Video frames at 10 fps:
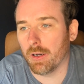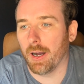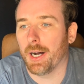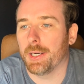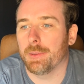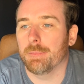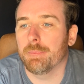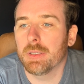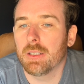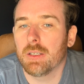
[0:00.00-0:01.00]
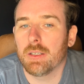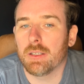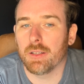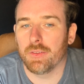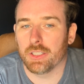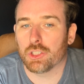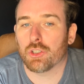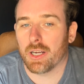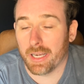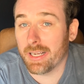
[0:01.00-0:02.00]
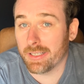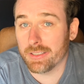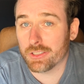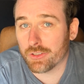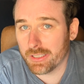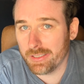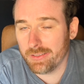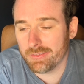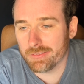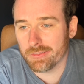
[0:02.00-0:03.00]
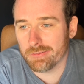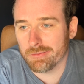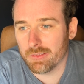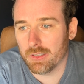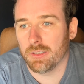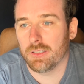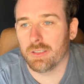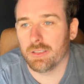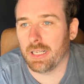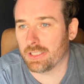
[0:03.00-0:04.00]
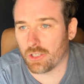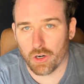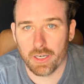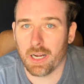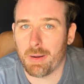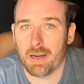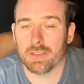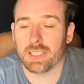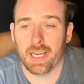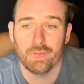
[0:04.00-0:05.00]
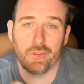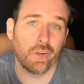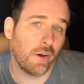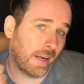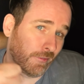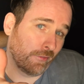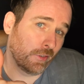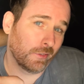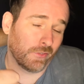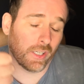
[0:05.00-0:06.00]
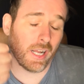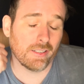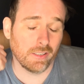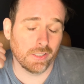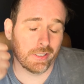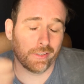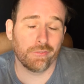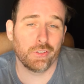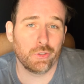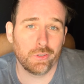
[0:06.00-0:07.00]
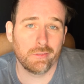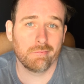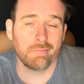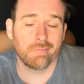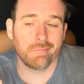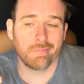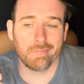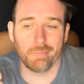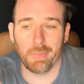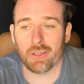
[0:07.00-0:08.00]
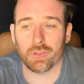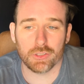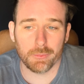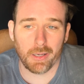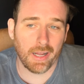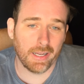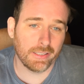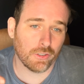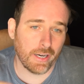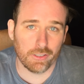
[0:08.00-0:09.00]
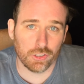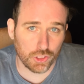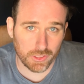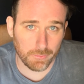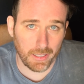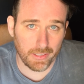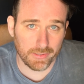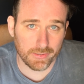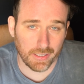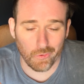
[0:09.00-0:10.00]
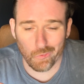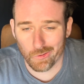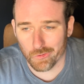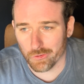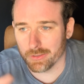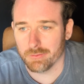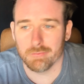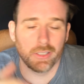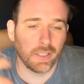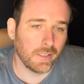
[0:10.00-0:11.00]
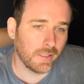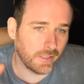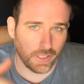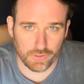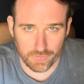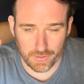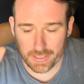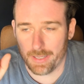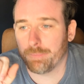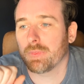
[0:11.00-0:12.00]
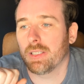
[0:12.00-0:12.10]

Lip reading: The trucking industry has already come out and say, if you don't have food, if you're not delivering food, medical supplies, or energy supplies like oil and stuff like that,